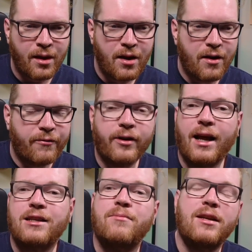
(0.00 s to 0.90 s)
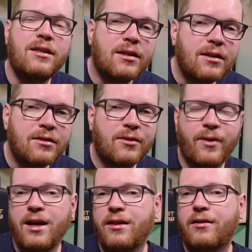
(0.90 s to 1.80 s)
For the last many years, the
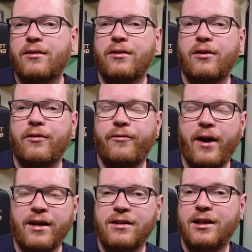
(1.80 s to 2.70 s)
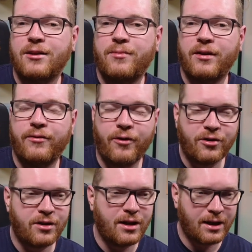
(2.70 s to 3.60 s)
way the faction has been
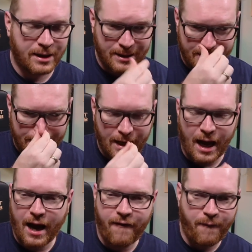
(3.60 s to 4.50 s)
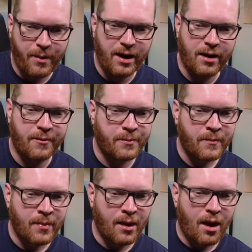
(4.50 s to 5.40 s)
functioning is I've been
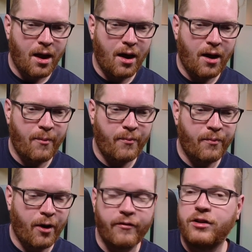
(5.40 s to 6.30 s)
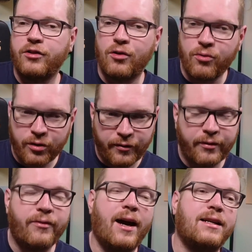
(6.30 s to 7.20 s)
obviously the owner of the
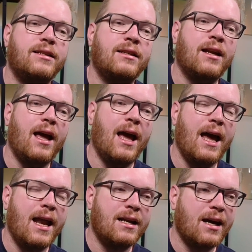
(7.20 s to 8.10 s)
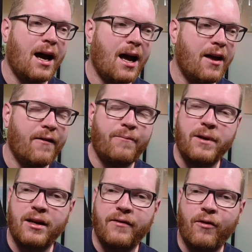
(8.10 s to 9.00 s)
faction, and I have
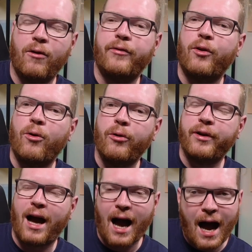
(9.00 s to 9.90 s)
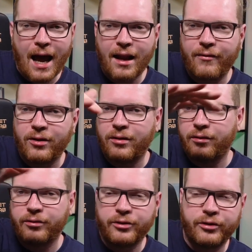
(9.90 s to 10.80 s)
been involved in all the
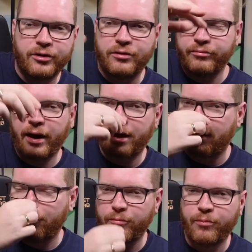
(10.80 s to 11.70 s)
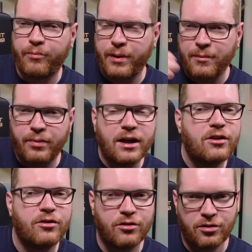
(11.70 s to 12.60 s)
high-level, like,
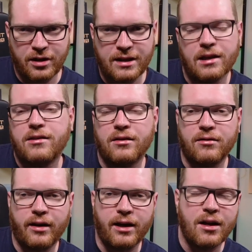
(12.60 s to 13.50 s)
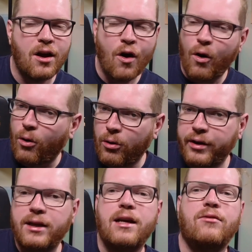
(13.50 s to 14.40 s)
big-picture decisions, right? All the
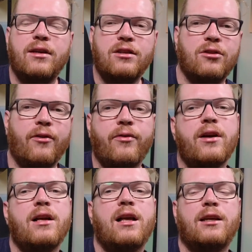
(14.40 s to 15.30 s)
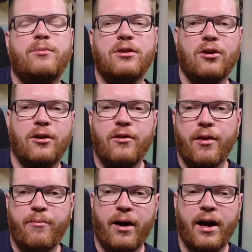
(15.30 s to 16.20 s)
day-to-day stuff has been done
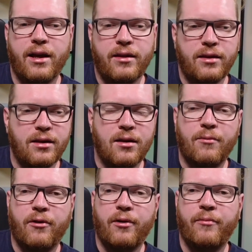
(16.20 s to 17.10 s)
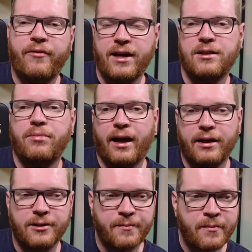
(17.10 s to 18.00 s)
by the faction
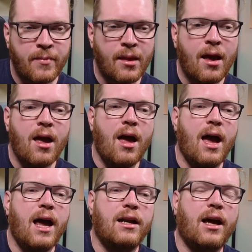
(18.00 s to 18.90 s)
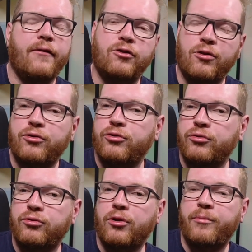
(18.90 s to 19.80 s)
planners. And I've talked
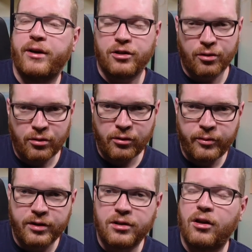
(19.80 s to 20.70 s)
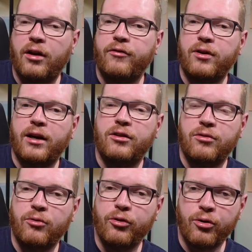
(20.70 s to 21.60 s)
to Pastoral, which a lot of you guys
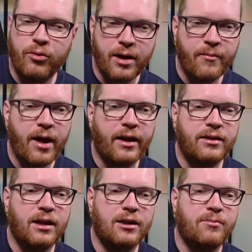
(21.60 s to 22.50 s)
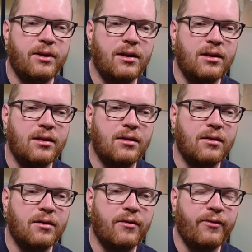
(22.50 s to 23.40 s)
will know him, as he has been
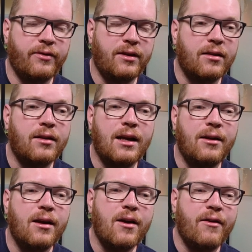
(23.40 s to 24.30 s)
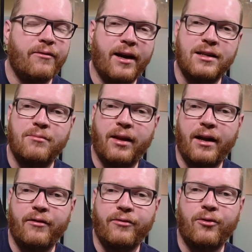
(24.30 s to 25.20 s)
the daily faction
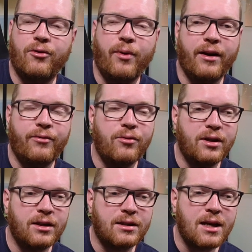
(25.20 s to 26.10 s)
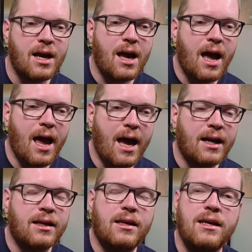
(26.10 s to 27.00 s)
planner for quite a few years,
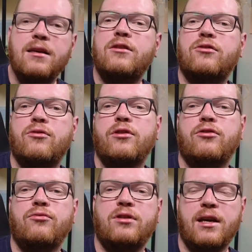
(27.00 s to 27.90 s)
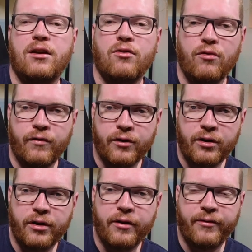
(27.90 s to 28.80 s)
and he is going to take over
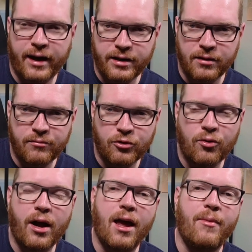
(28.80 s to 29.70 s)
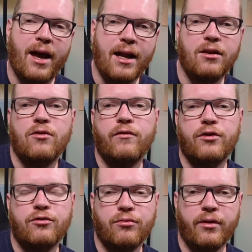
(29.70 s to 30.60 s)
the faction. So I am handing over
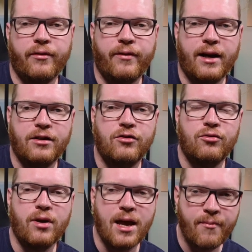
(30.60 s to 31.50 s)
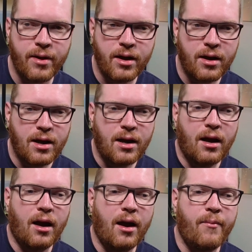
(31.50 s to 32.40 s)
control of the faction to him,
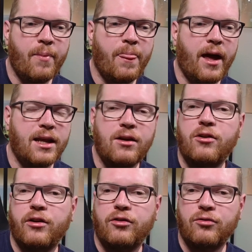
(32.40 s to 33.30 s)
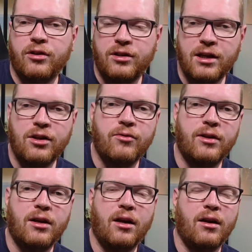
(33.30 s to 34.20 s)
and he's going to continue
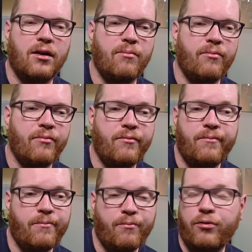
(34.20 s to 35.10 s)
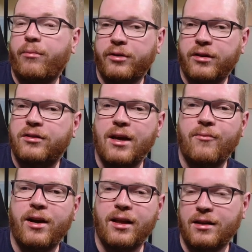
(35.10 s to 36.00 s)
it probably the same
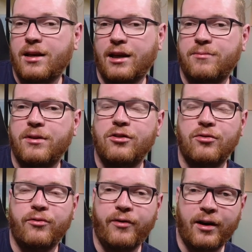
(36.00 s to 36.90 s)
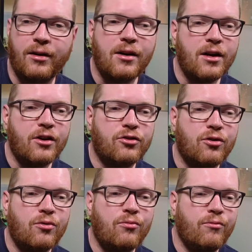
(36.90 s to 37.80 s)
way that he has been so far.
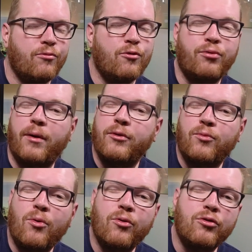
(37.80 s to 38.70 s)
So you probably won't